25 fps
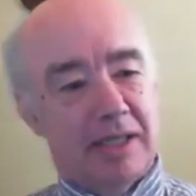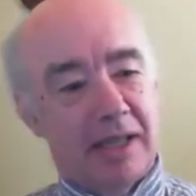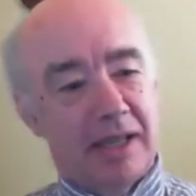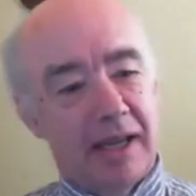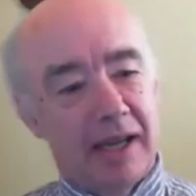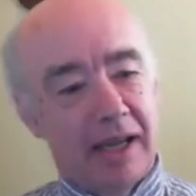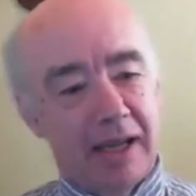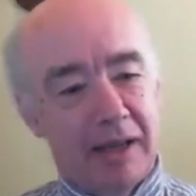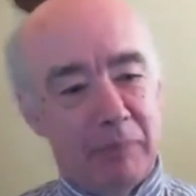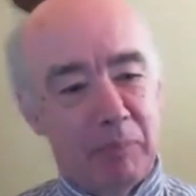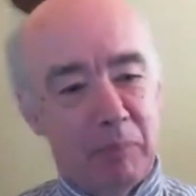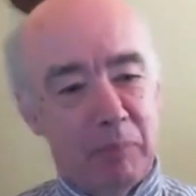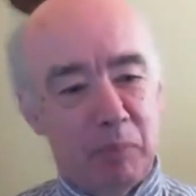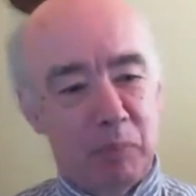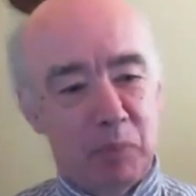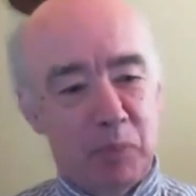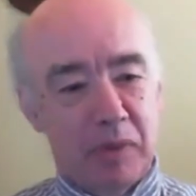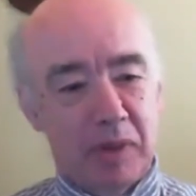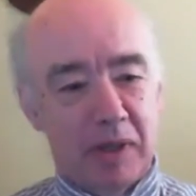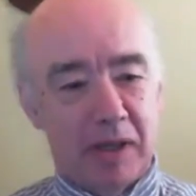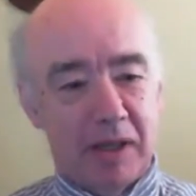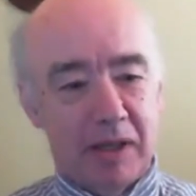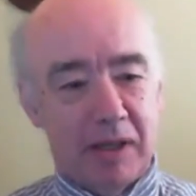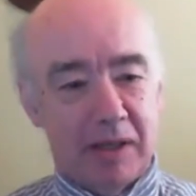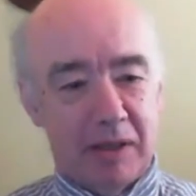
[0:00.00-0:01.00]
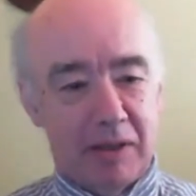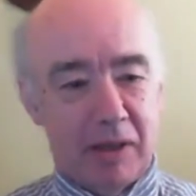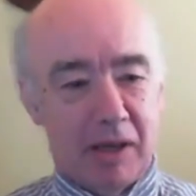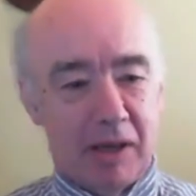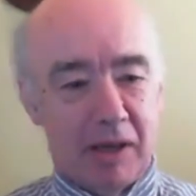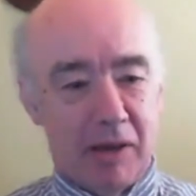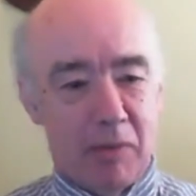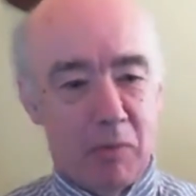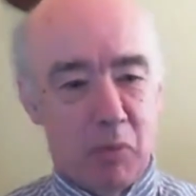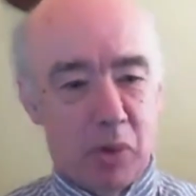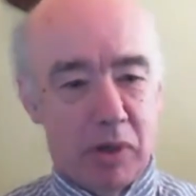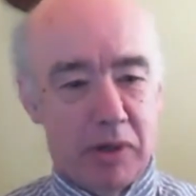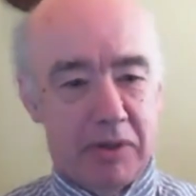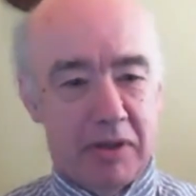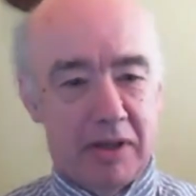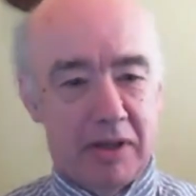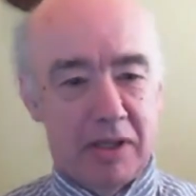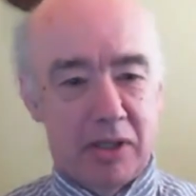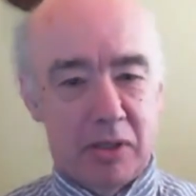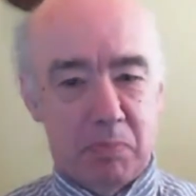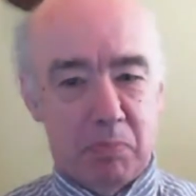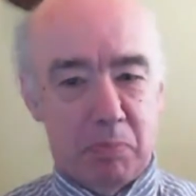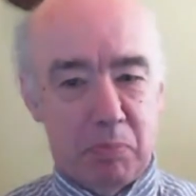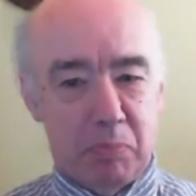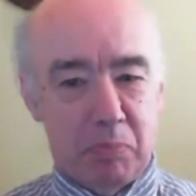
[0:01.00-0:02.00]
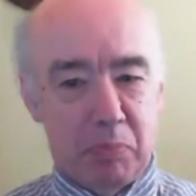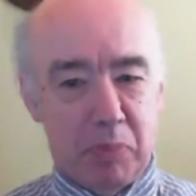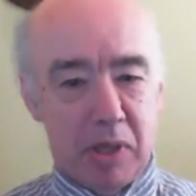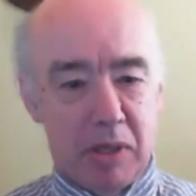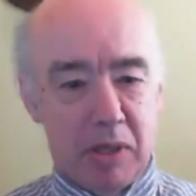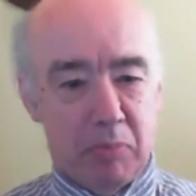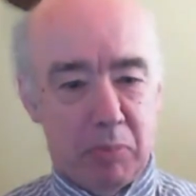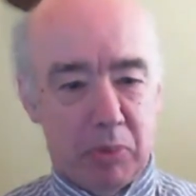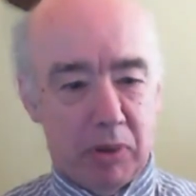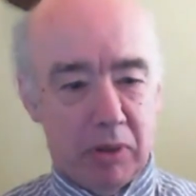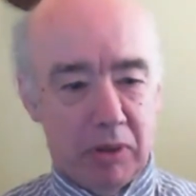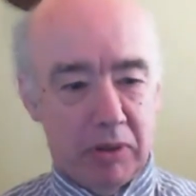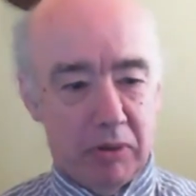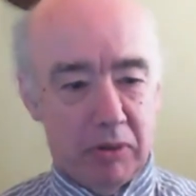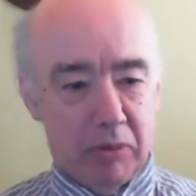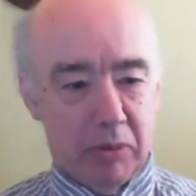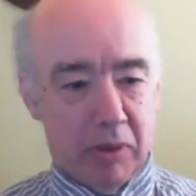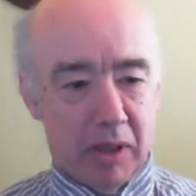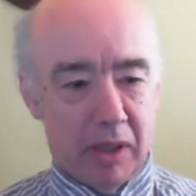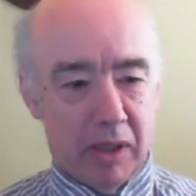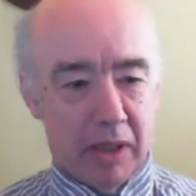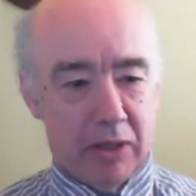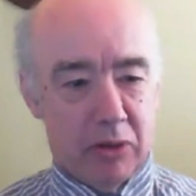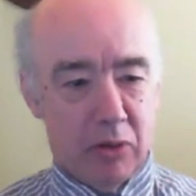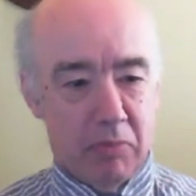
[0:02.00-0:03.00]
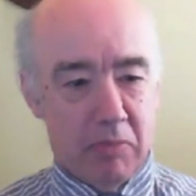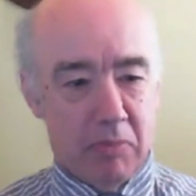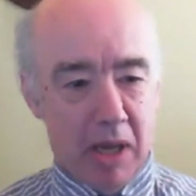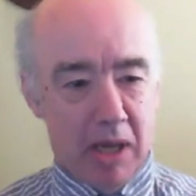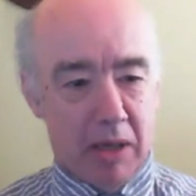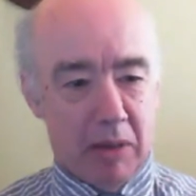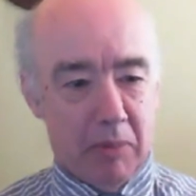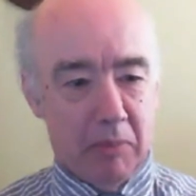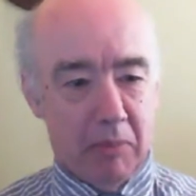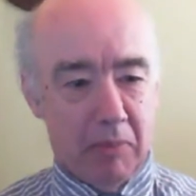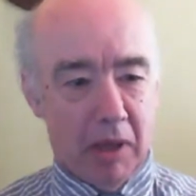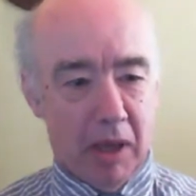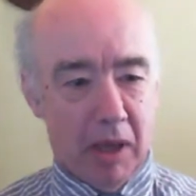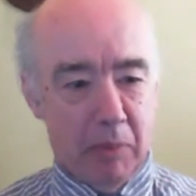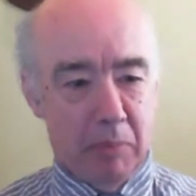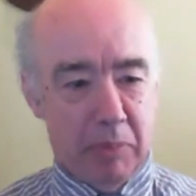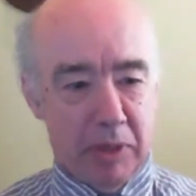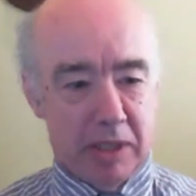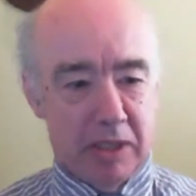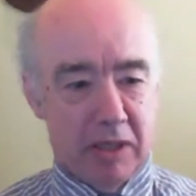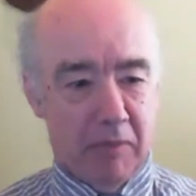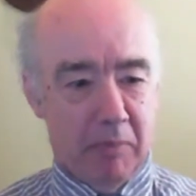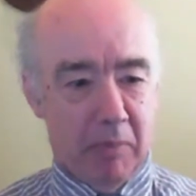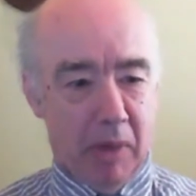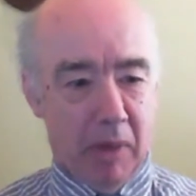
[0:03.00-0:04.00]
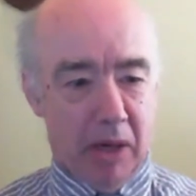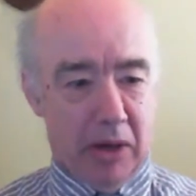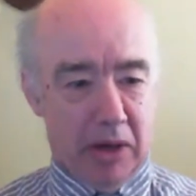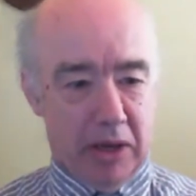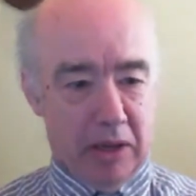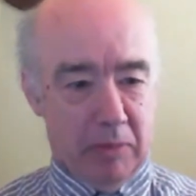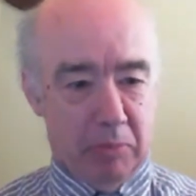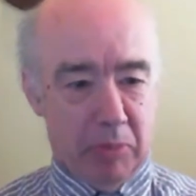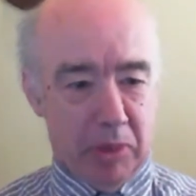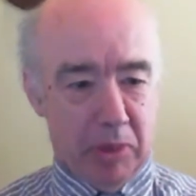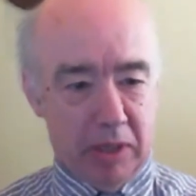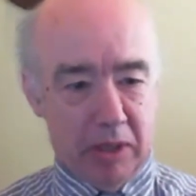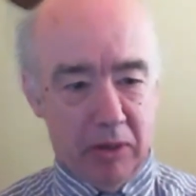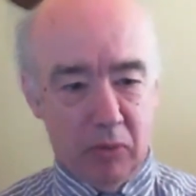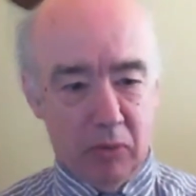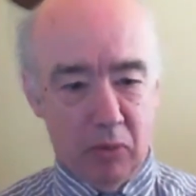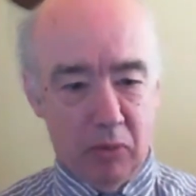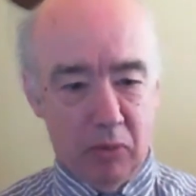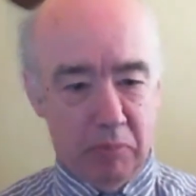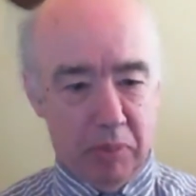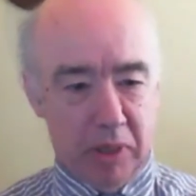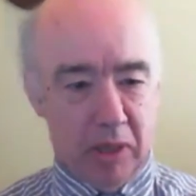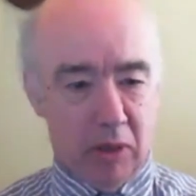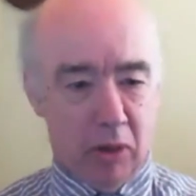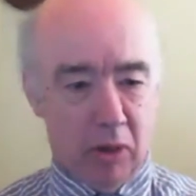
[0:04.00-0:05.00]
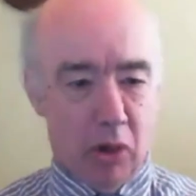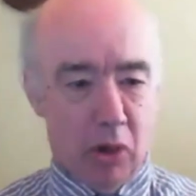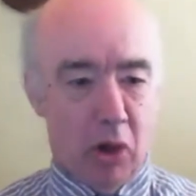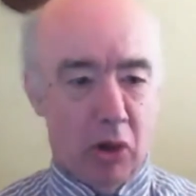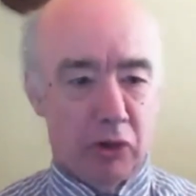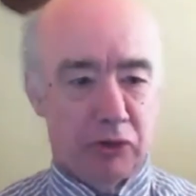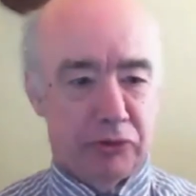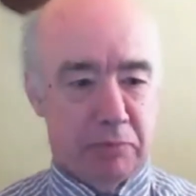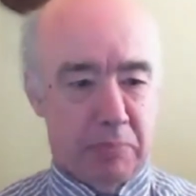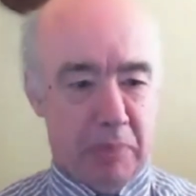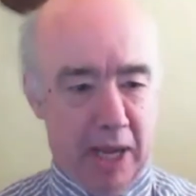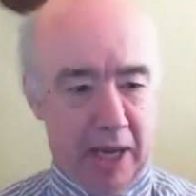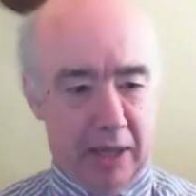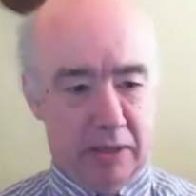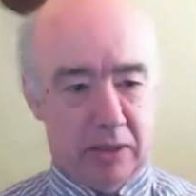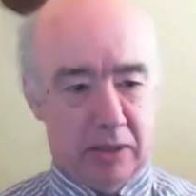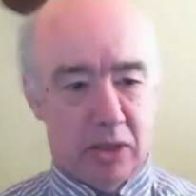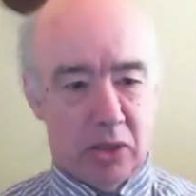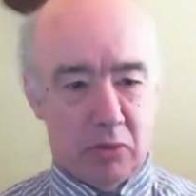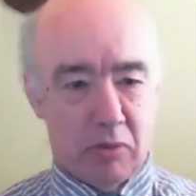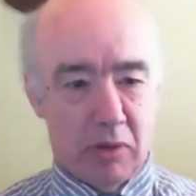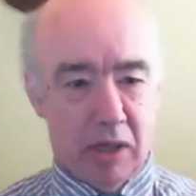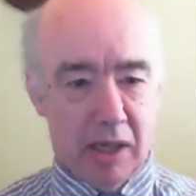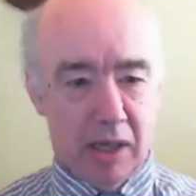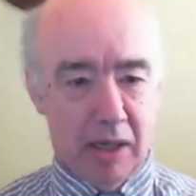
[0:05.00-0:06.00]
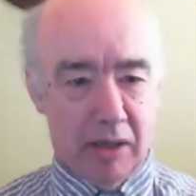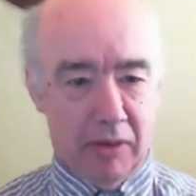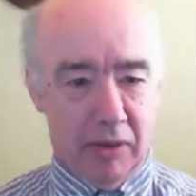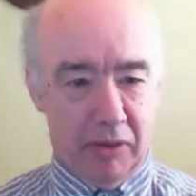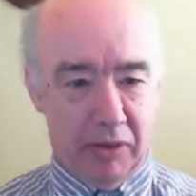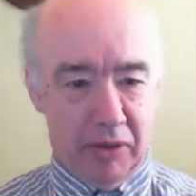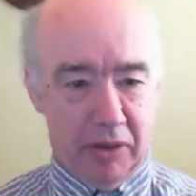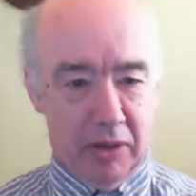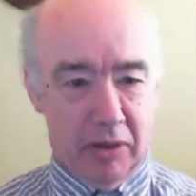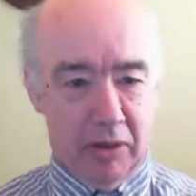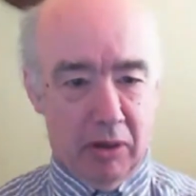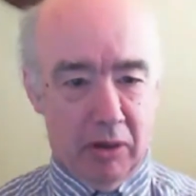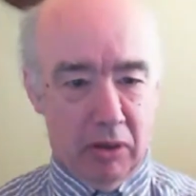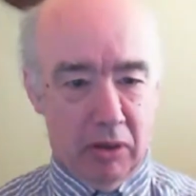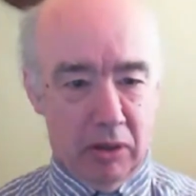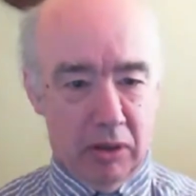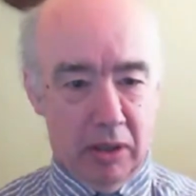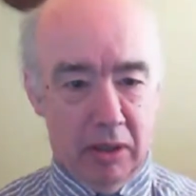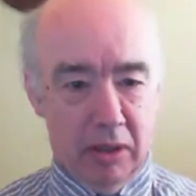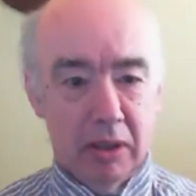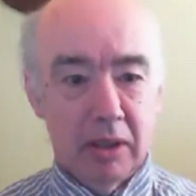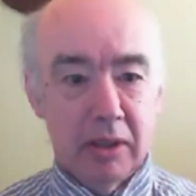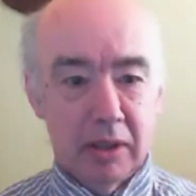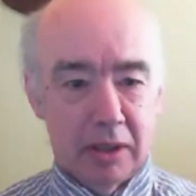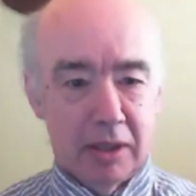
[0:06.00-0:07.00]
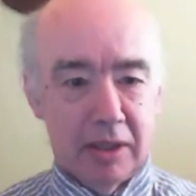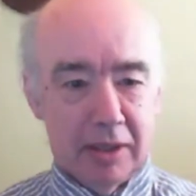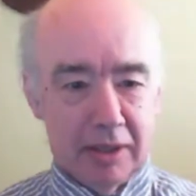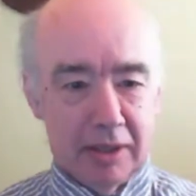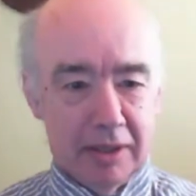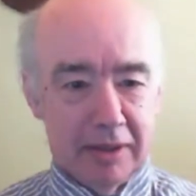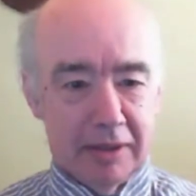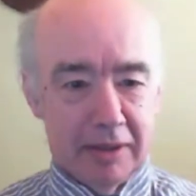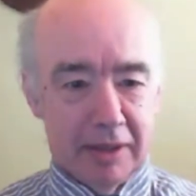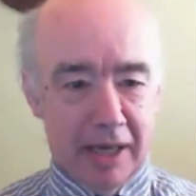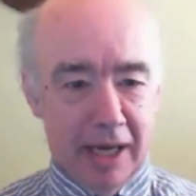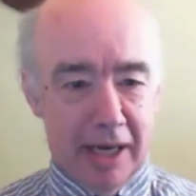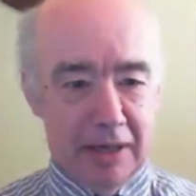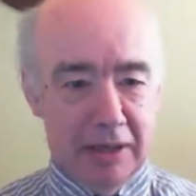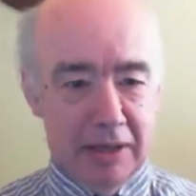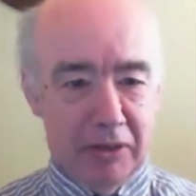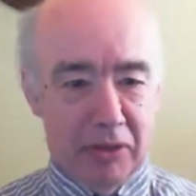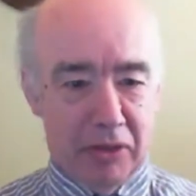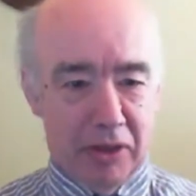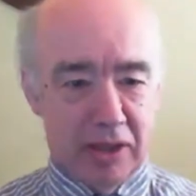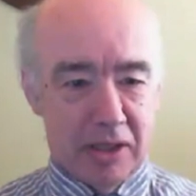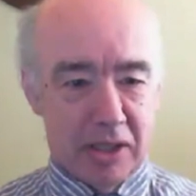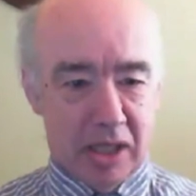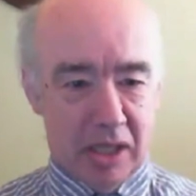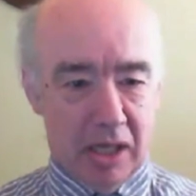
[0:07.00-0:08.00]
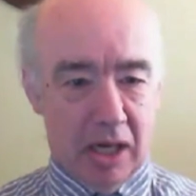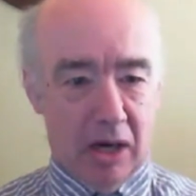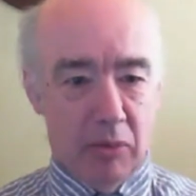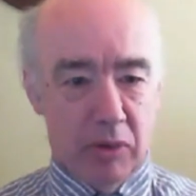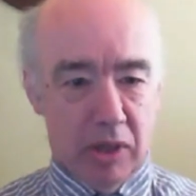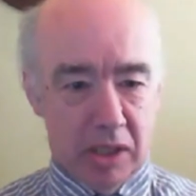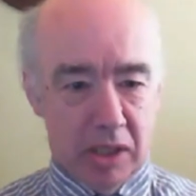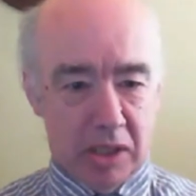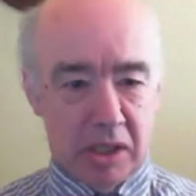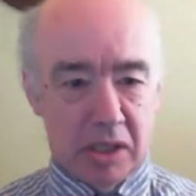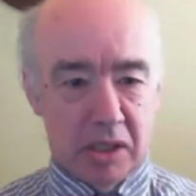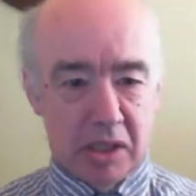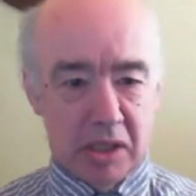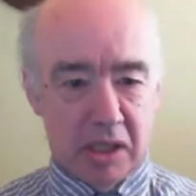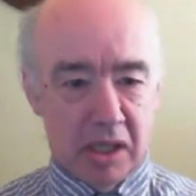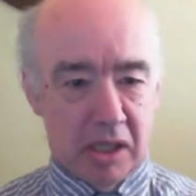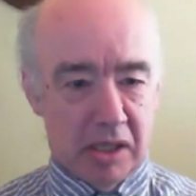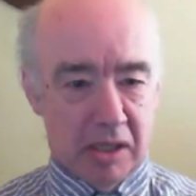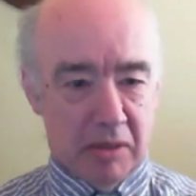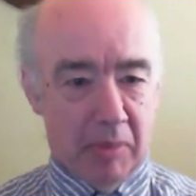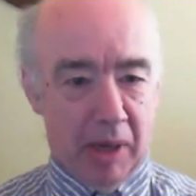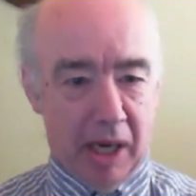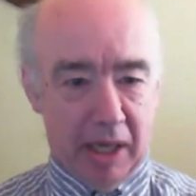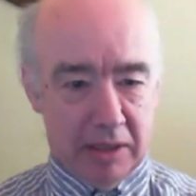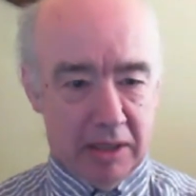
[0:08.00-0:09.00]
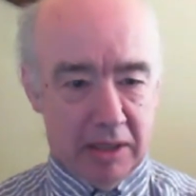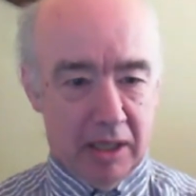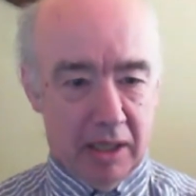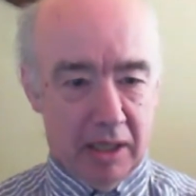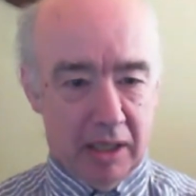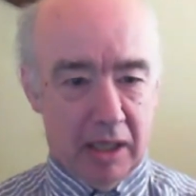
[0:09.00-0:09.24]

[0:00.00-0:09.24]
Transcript: I'm one of these people who I could make a bit of money, but it would be on odd bets rather than on anything serious and systematic.